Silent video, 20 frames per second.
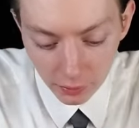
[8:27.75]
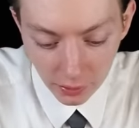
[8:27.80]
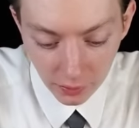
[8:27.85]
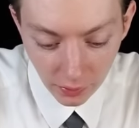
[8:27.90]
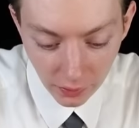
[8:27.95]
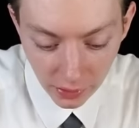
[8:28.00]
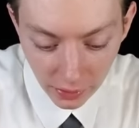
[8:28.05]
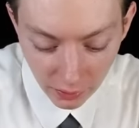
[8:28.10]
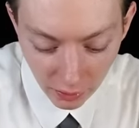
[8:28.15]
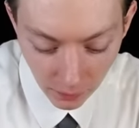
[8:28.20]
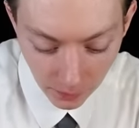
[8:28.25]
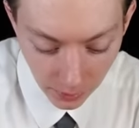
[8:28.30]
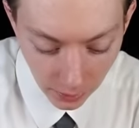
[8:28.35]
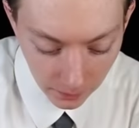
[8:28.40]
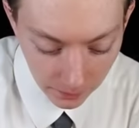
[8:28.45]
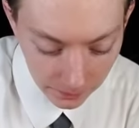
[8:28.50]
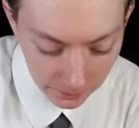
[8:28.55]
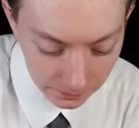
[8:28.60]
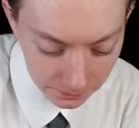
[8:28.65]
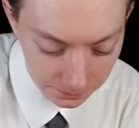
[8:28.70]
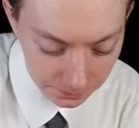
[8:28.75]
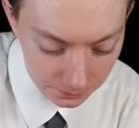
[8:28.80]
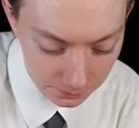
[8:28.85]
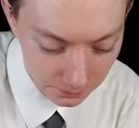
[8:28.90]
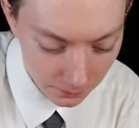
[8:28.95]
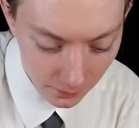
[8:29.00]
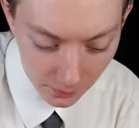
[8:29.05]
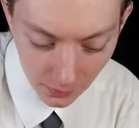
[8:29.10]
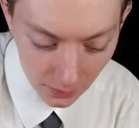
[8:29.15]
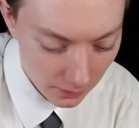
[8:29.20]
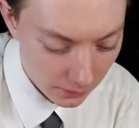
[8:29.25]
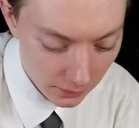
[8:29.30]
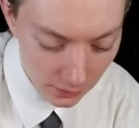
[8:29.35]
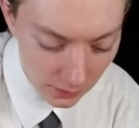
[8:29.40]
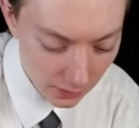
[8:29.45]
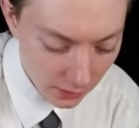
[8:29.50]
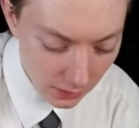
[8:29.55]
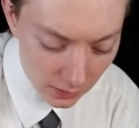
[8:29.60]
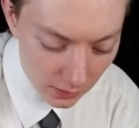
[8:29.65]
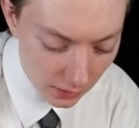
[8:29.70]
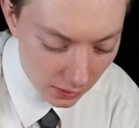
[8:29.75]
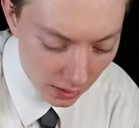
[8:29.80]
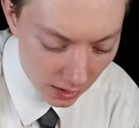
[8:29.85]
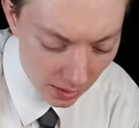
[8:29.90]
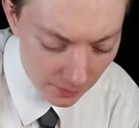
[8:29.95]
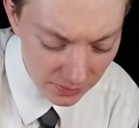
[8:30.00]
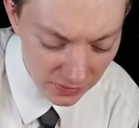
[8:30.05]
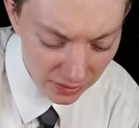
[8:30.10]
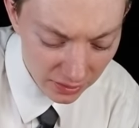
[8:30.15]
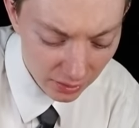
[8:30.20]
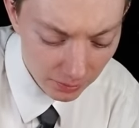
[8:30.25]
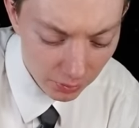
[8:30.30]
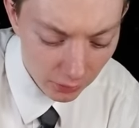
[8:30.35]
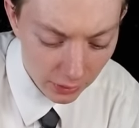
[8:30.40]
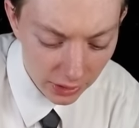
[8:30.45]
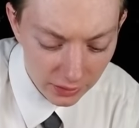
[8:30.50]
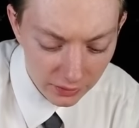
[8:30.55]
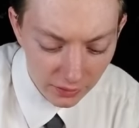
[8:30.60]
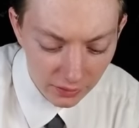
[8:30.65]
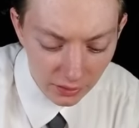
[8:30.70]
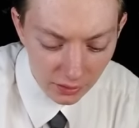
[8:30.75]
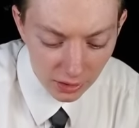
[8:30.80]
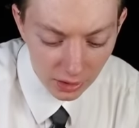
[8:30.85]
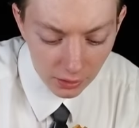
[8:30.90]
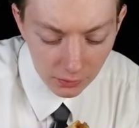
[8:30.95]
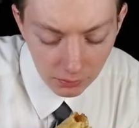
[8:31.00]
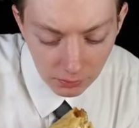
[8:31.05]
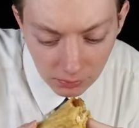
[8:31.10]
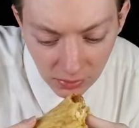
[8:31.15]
at least, but I'm disappointed, you know?